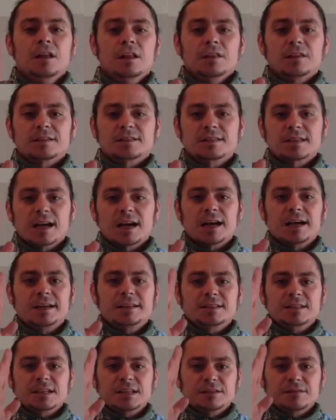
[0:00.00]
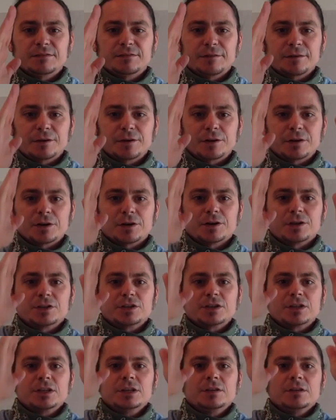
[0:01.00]
the sides
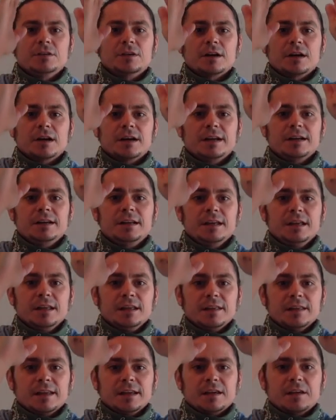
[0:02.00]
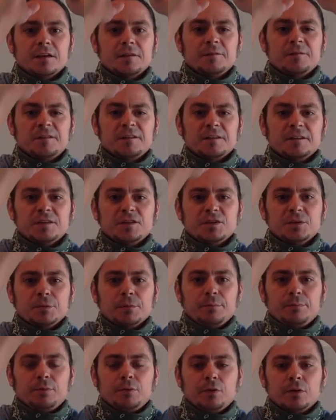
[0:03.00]
converge, right? They converge to a
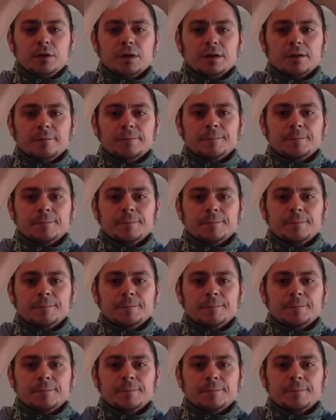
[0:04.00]
point.